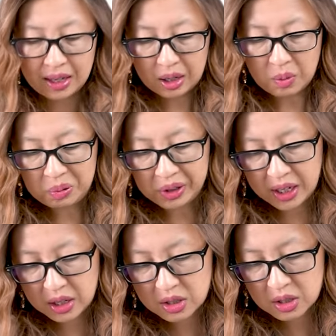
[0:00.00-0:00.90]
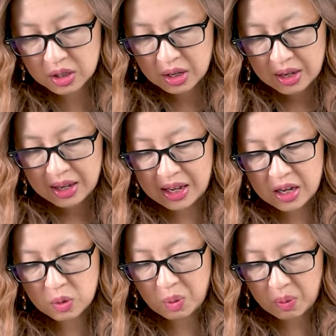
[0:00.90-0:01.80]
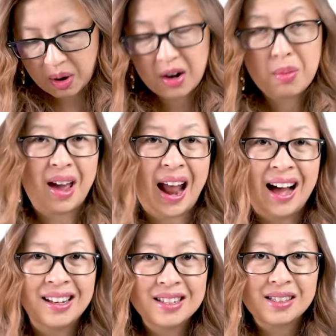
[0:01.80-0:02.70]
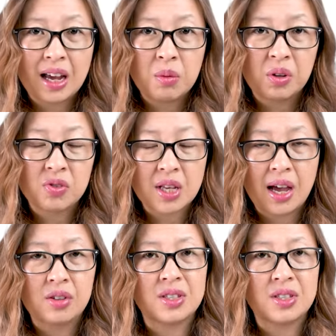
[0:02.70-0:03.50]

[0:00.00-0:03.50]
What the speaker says: Completeness is, we're worried about understatement of sales.